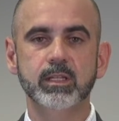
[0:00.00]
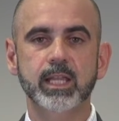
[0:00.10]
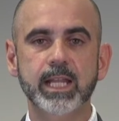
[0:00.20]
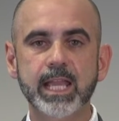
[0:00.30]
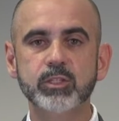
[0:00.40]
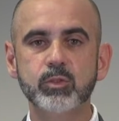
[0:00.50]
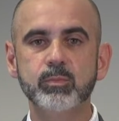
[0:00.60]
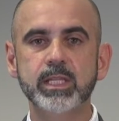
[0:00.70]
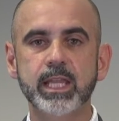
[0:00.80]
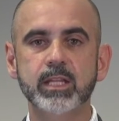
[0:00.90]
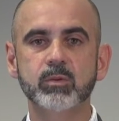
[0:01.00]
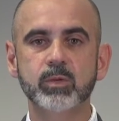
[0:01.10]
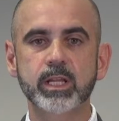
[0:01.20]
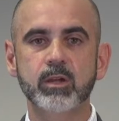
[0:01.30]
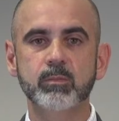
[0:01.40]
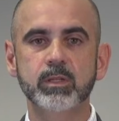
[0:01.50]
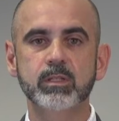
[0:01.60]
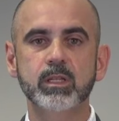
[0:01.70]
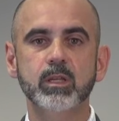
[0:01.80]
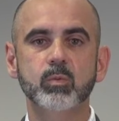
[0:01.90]
And as you began to
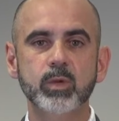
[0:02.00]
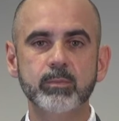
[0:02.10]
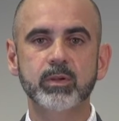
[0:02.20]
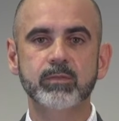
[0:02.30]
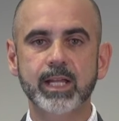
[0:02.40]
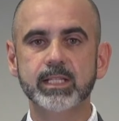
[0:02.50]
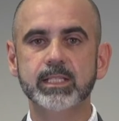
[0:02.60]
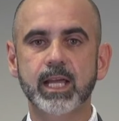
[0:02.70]
reopen, we provided